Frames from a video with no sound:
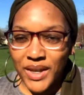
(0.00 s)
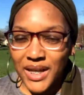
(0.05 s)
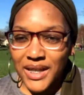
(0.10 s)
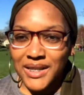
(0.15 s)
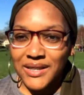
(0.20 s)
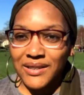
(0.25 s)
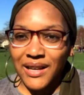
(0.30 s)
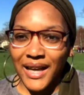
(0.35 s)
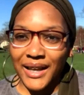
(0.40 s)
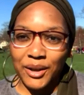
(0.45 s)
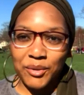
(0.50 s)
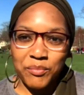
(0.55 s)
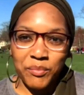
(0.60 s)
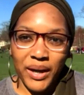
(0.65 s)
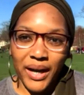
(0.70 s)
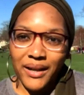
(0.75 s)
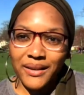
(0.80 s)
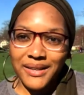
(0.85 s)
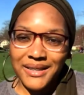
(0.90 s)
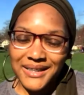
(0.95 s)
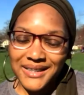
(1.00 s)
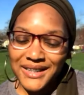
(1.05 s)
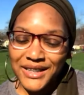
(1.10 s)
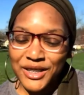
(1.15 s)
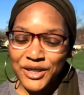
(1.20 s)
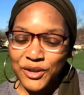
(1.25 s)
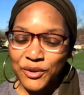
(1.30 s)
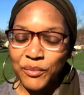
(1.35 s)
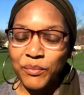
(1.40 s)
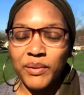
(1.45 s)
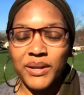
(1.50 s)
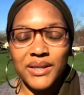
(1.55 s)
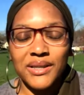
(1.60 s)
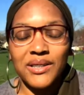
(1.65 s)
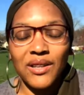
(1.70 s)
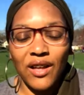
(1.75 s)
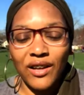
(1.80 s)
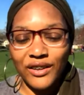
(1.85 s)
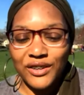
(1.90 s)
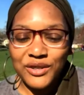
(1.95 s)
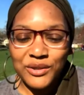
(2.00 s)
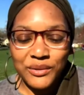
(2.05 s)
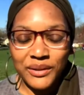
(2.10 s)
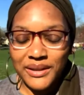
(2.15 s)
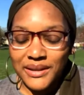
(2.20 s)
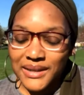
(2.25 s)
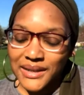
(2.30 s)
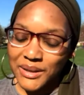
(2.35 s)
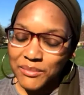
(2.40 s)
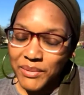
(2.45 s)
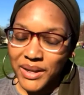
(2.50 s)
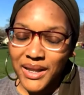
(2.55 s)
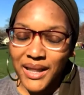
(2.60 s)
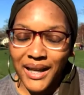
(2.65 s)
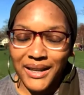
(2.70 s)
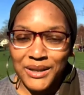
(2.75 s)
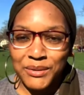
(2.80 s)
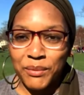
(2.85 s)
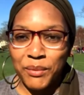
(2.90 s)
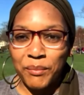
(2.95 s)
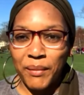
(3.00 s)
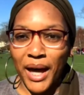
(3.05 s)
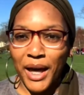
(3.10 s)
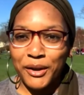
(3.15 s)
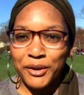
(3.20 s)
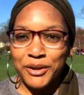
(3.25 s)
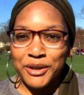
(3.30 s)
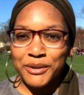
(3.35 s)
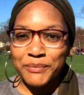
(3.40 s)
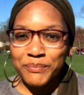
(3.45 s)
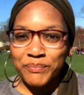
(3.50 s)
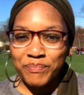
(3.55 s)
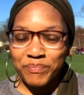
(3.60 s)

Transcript: So I can barely see you, but as long as you can see me, that's what matters.